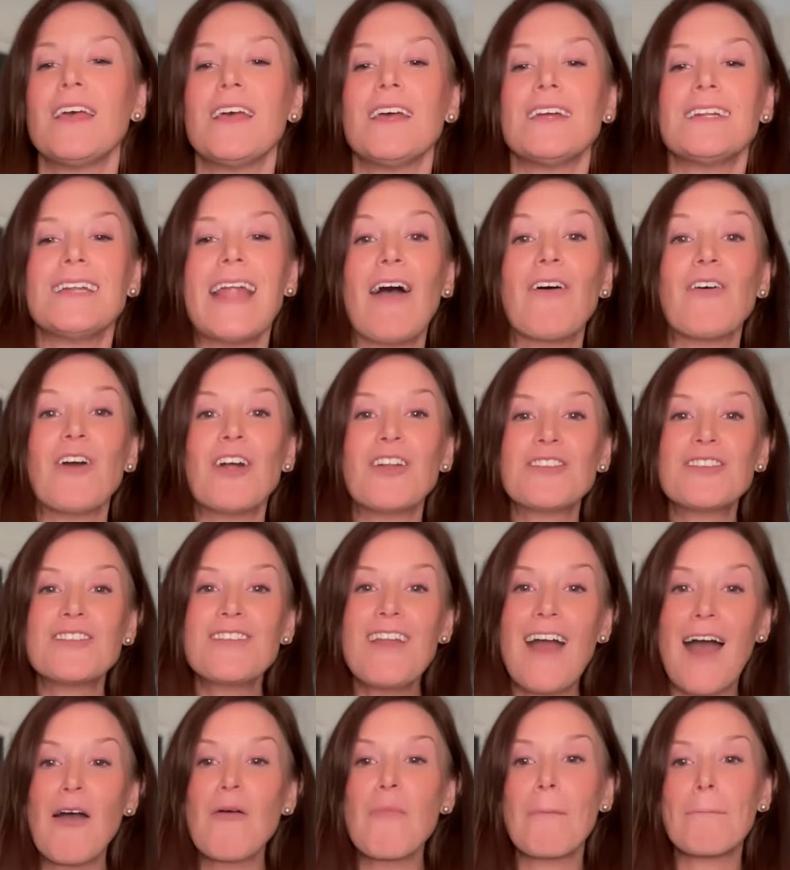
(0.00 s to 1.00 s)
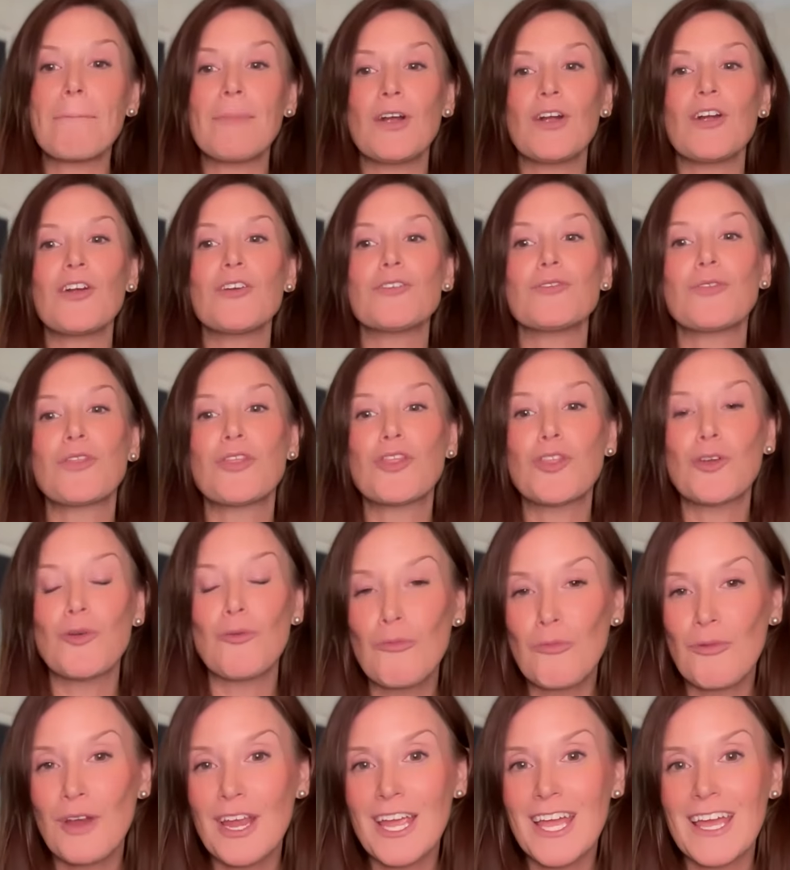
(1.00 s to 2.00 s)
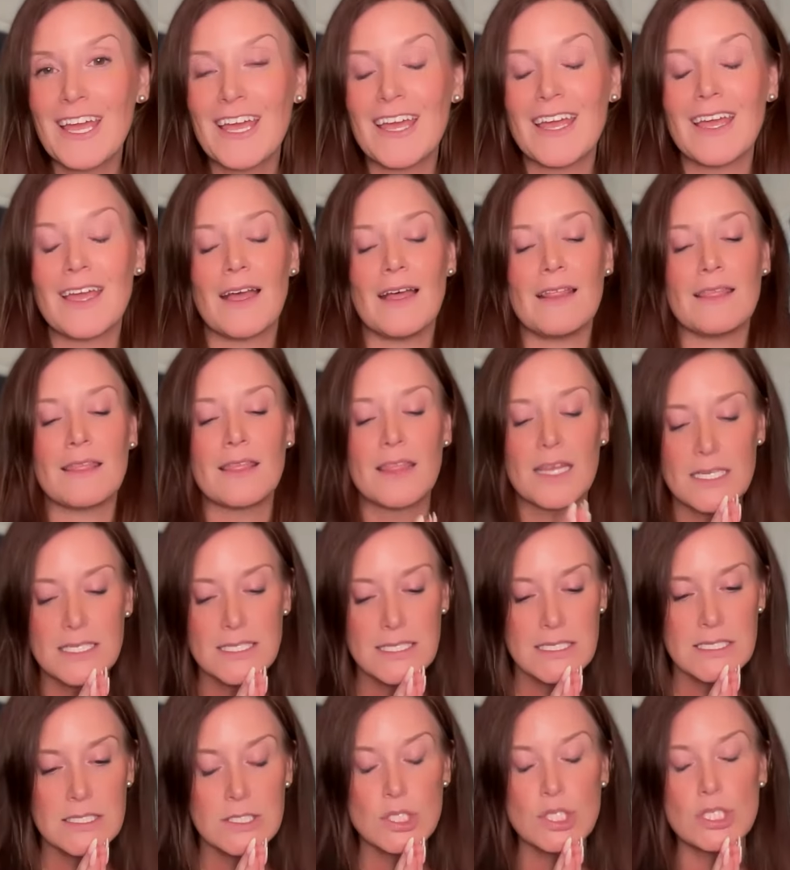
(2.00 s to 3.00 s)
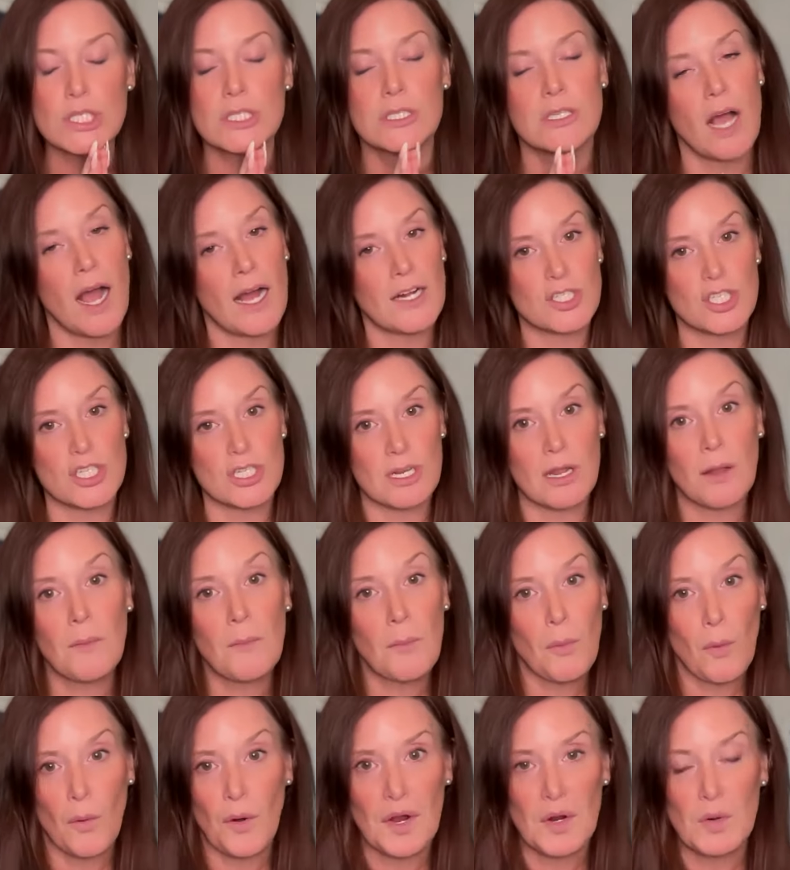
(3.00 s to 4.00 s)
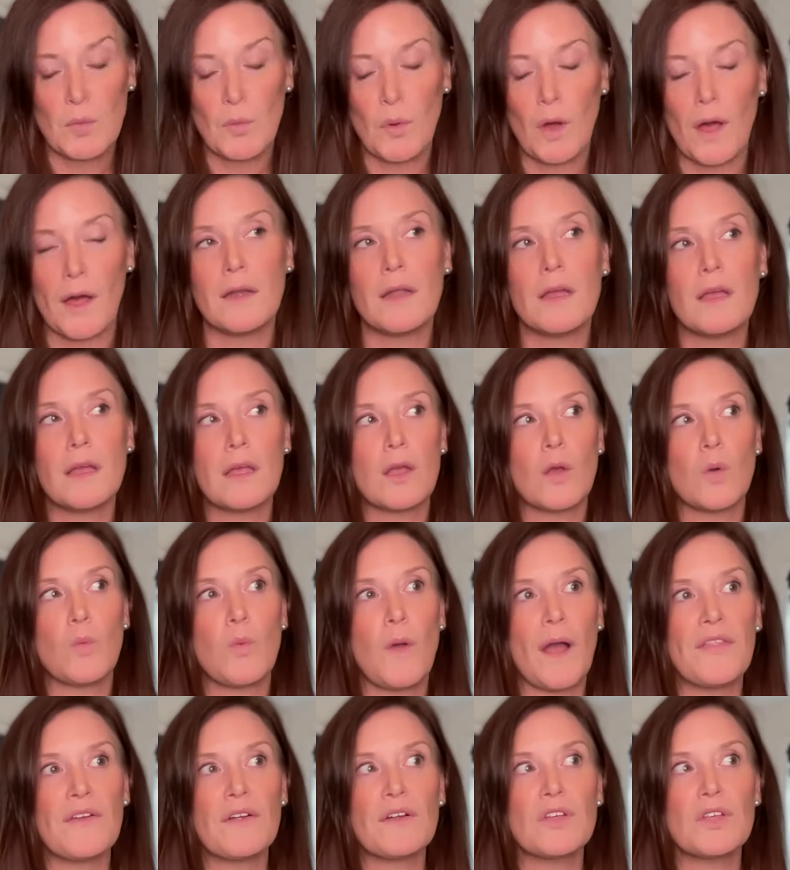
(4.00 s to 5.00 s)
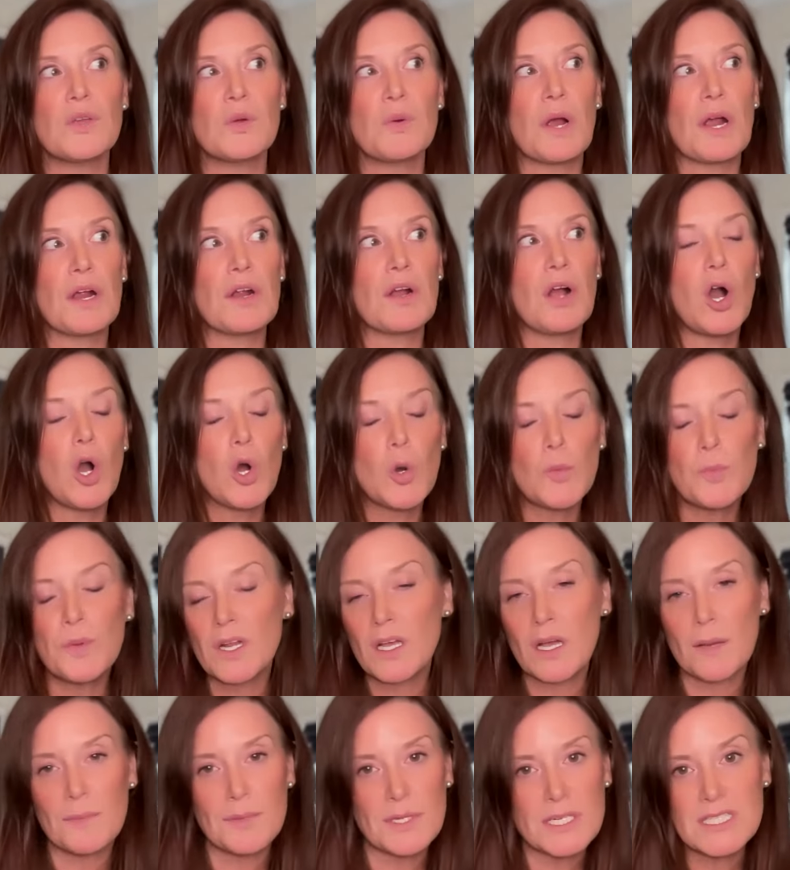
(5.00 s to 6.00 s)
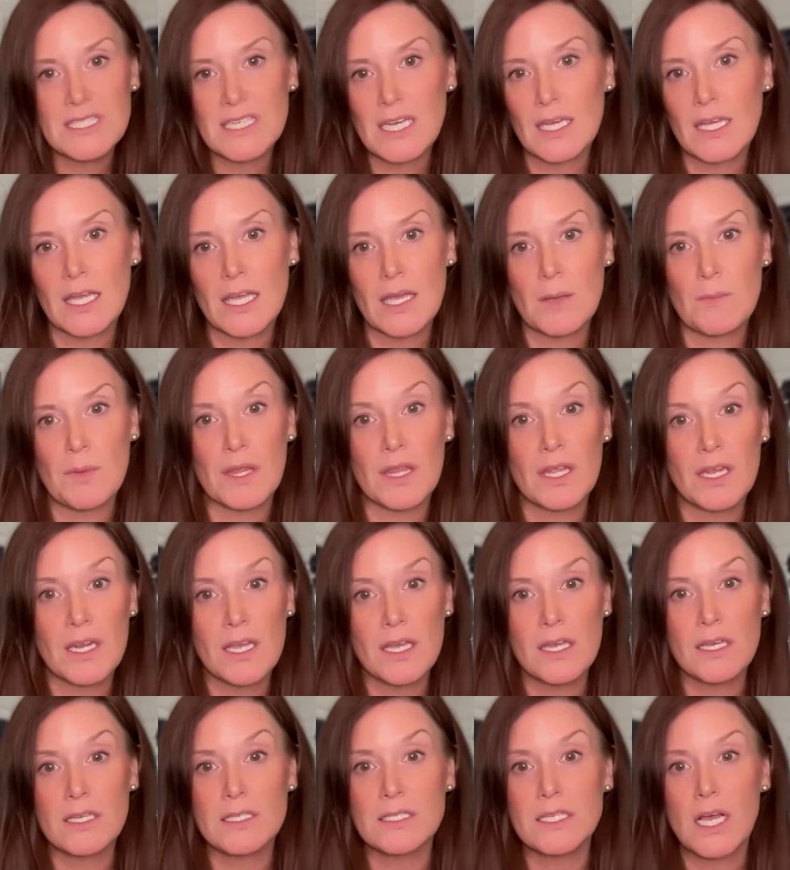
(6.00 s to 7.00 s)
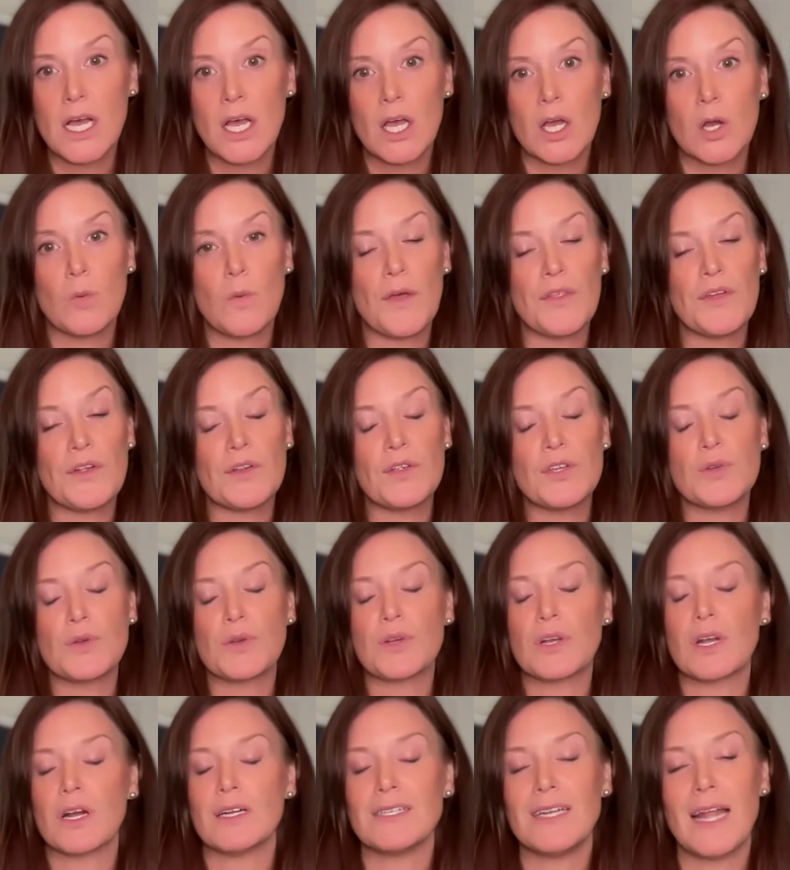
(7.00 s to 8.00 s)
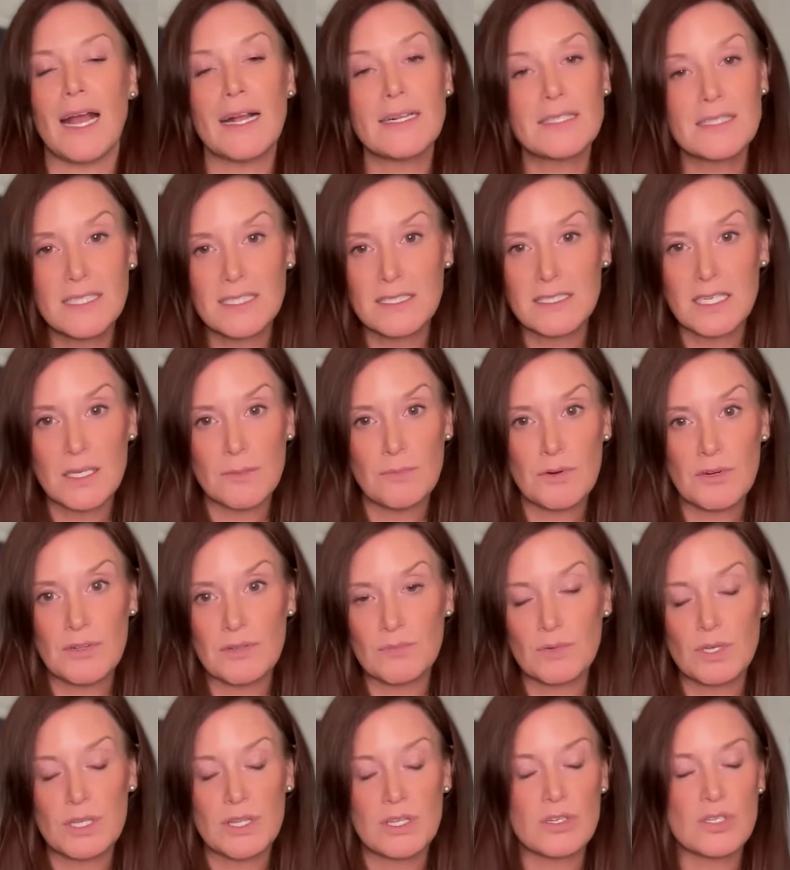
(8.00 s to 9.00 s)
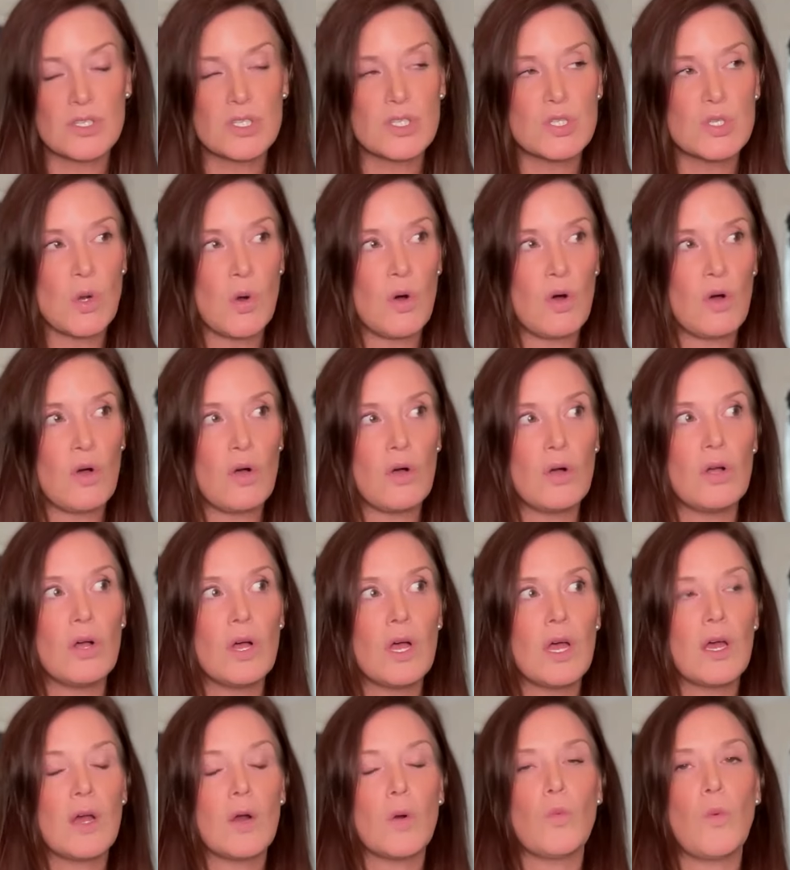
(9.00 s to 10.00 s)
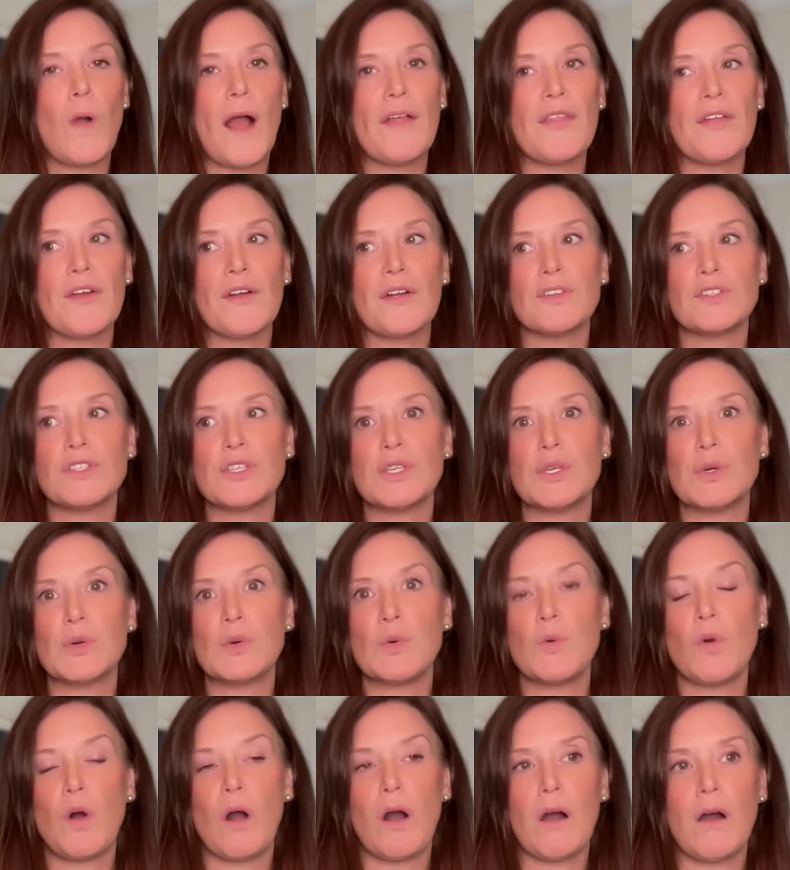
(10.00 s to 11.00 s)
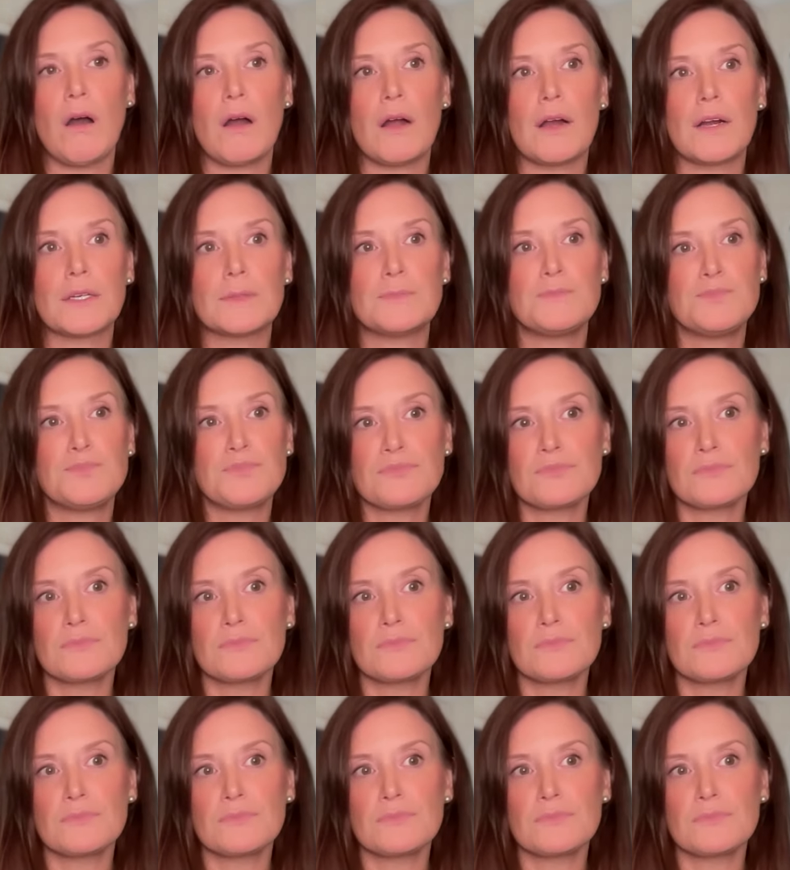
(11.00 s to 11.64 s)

Now, number 3, and this is such an important one, whether you are opening up your psychic abilities, whether you're connecting deeper with your soul, whether you are